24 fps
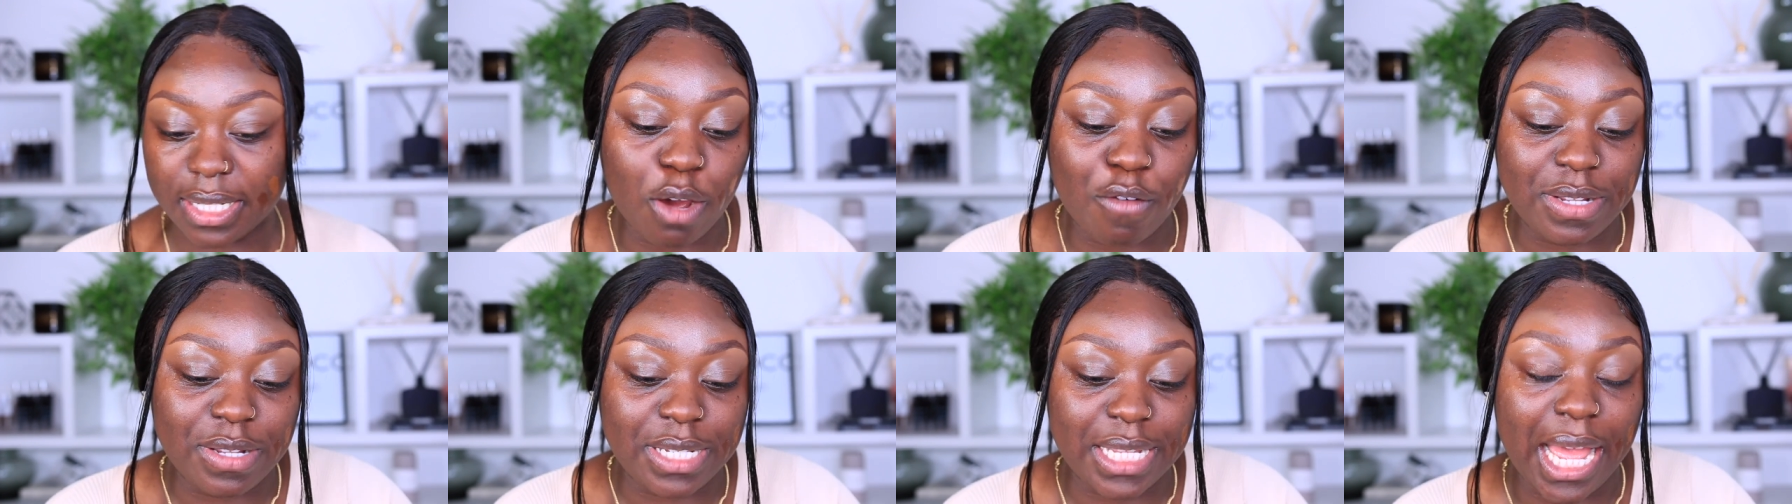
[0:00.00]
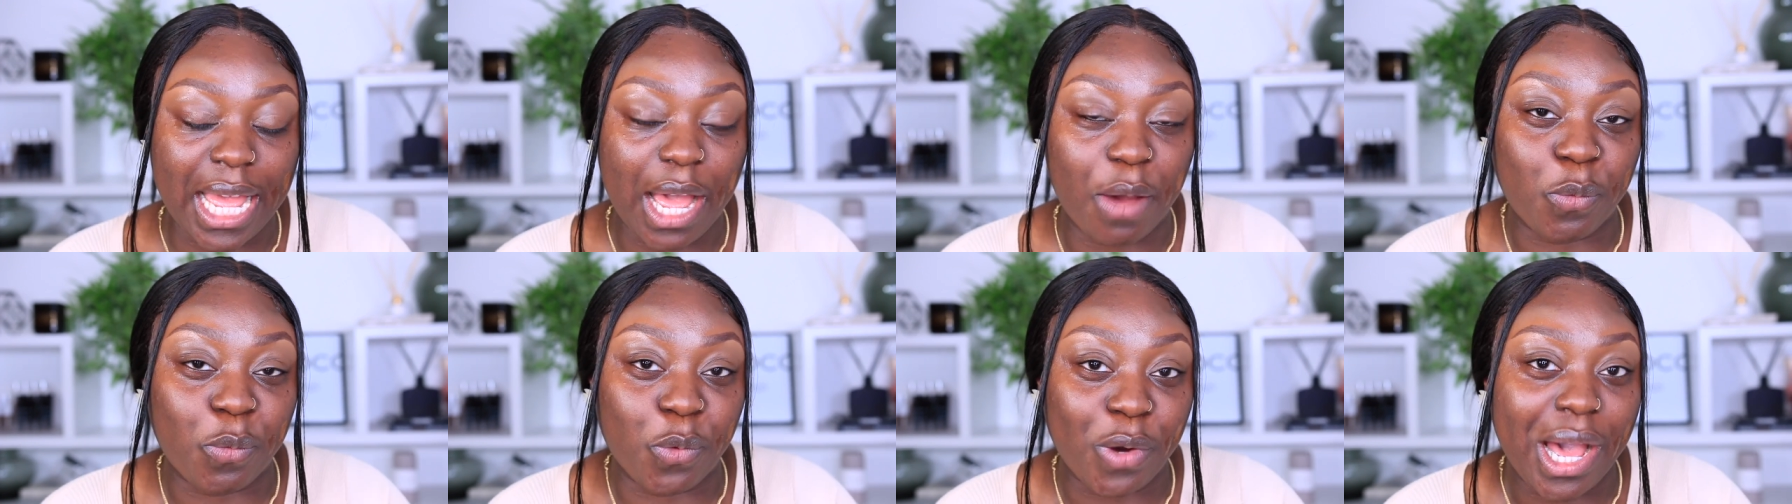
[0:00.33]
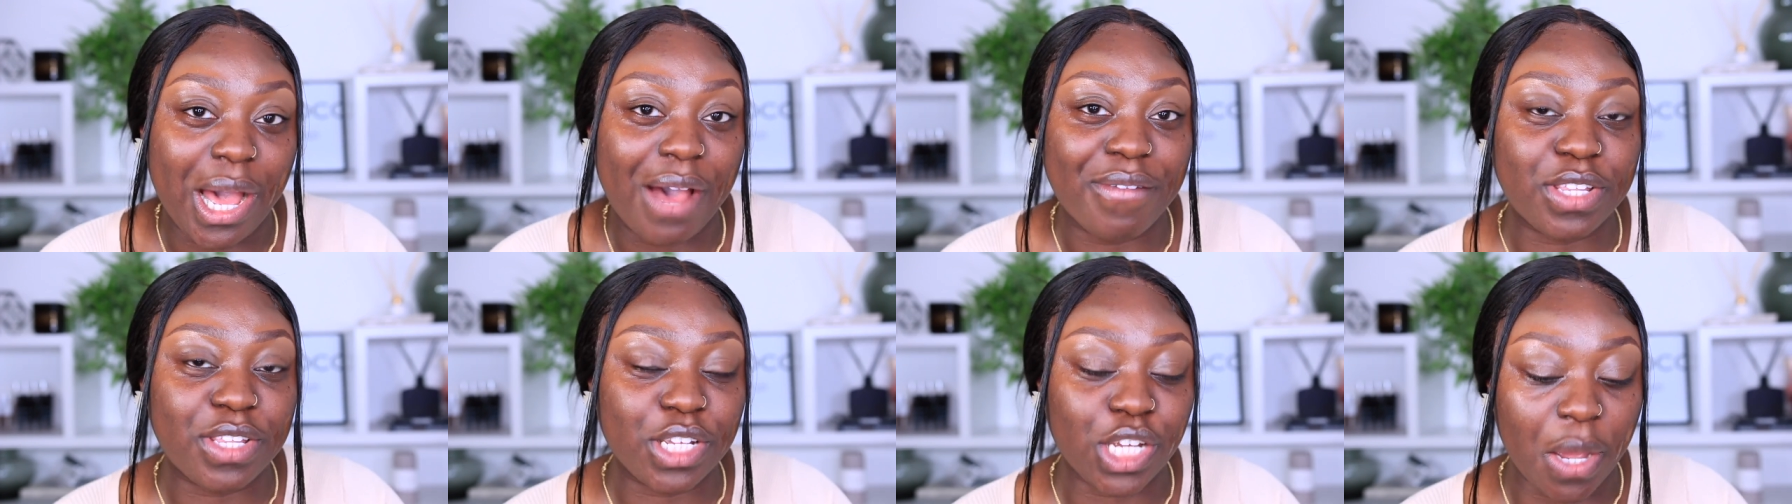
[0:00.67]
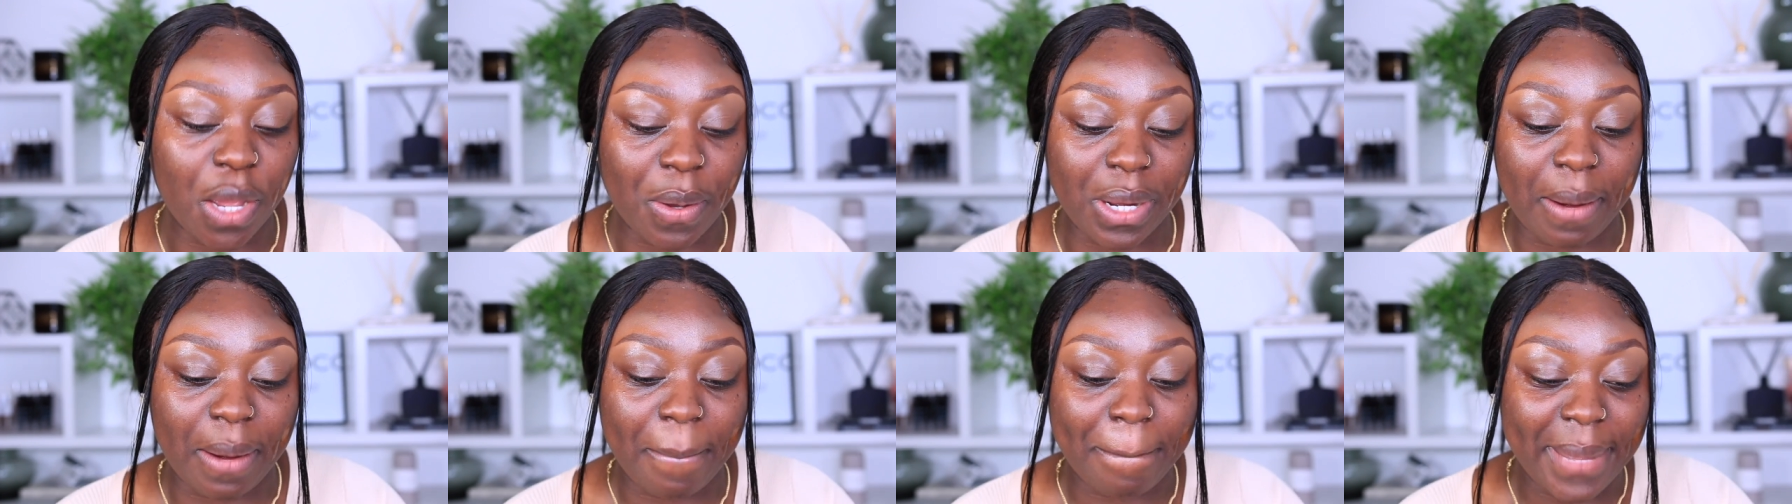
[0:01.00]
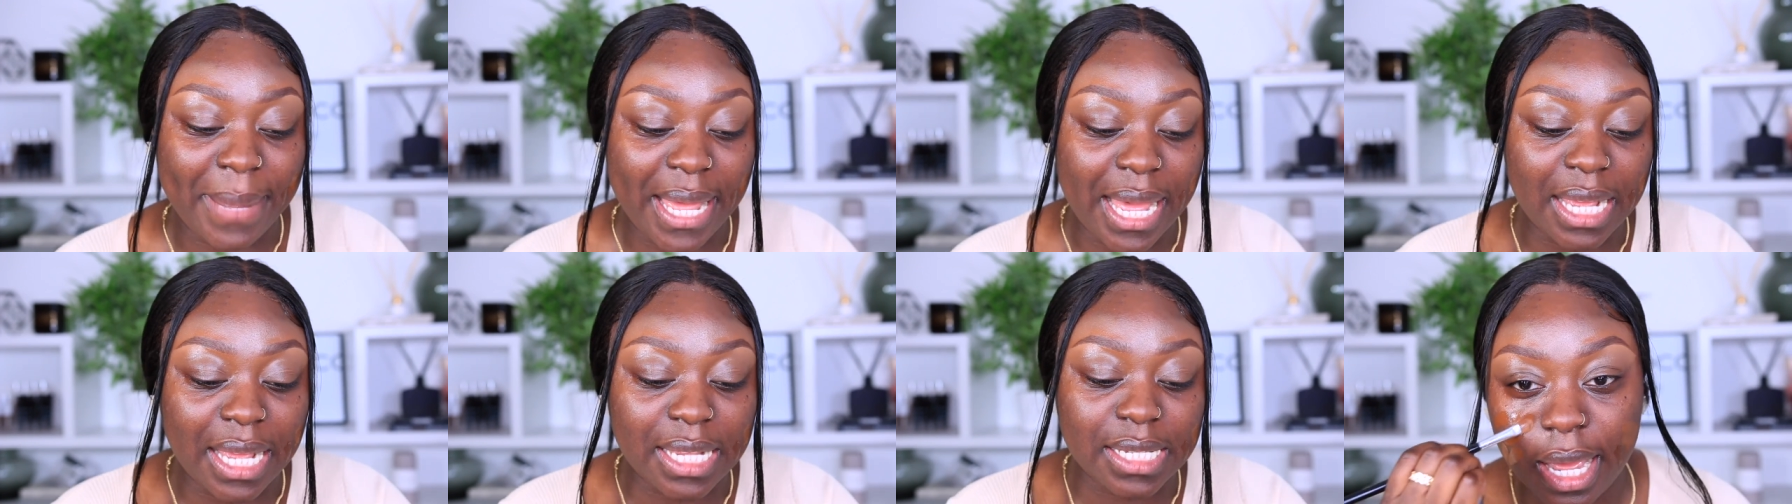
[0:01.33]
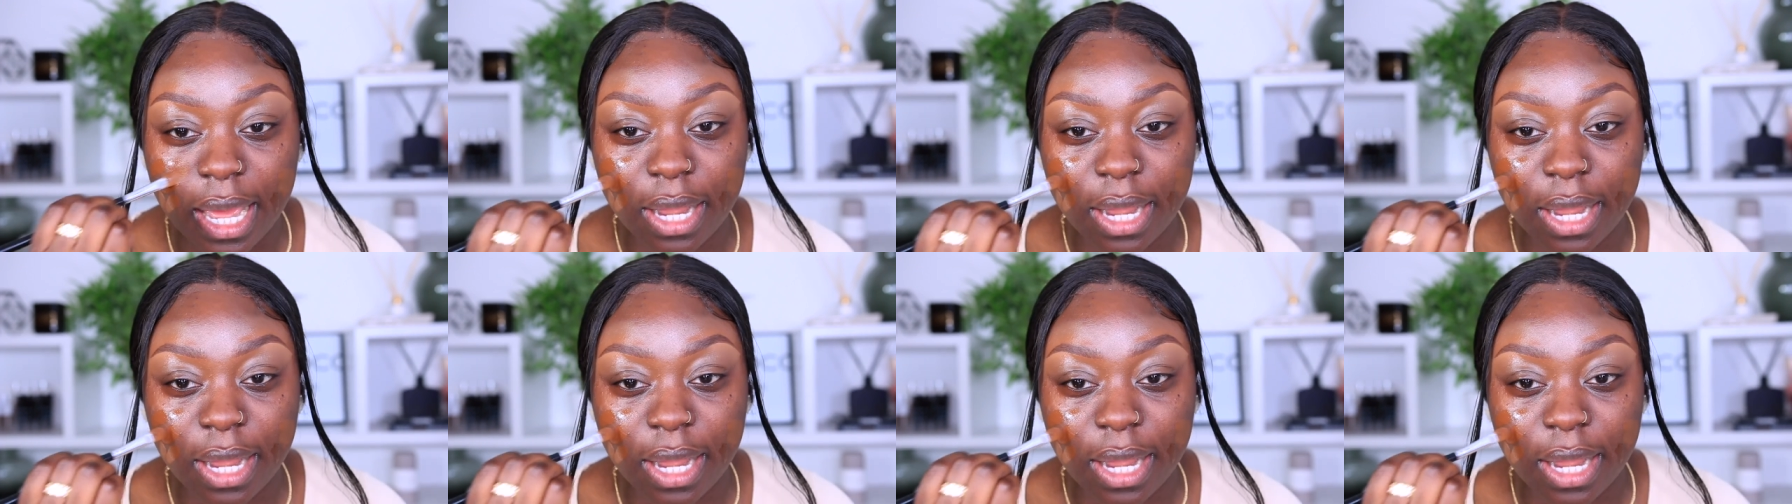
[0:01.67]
Obviously, I will have to go in and mix.